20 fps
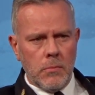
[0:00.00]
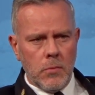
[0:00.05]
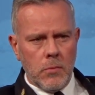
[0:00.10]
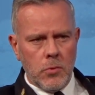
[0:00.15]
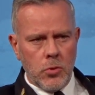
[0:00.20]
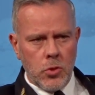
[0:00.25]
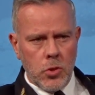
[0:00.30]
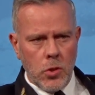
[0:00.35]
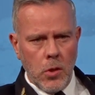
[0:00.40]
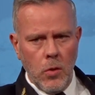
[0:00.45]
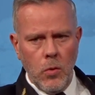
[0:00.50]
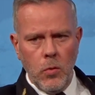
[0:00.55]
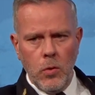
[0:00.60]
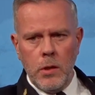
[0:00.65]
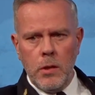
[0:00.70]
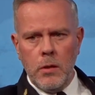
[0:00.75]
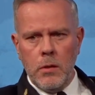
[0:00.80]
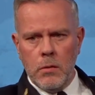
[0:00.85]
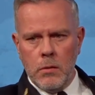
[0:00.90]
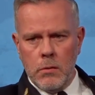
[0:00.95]

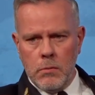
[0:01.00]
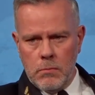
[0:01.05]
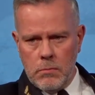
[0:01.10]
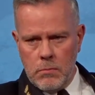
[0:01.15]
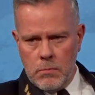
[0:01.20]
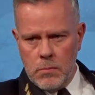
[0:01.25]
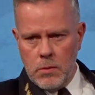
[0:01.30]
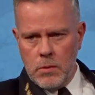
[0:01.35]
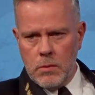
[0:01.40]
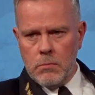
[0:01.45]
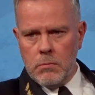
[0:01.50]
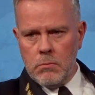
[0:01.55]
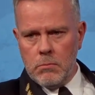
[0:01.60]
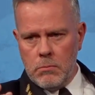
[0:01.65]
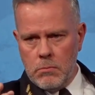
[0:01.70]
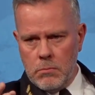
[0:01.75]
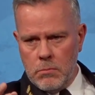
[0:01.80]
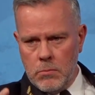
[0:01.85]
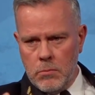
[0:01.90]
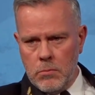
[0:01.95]
slowly,
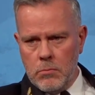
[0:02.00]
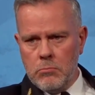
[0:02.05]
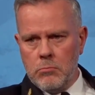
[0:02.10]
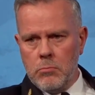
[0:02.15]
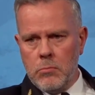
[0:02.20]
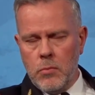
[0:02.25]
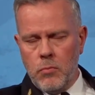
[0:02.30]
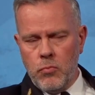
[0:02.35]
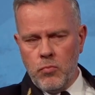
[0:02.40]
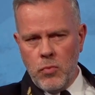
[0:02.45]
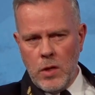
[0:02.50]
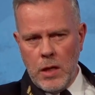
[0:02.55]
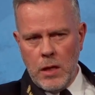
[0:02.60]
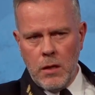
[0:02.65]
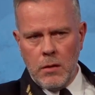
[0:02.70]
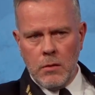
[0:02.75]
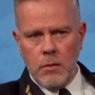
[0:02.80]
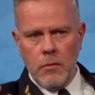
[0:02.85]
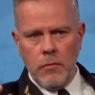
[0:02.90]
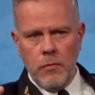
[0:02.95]

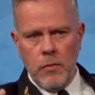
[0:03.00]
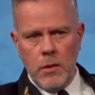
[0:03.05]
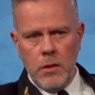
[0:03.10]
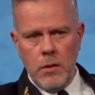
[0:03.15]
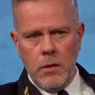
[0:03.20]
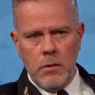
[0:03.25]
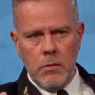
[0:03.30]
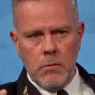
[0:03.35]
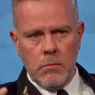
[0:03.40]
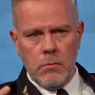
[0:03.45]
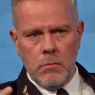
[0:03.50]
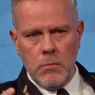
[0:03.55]
relatively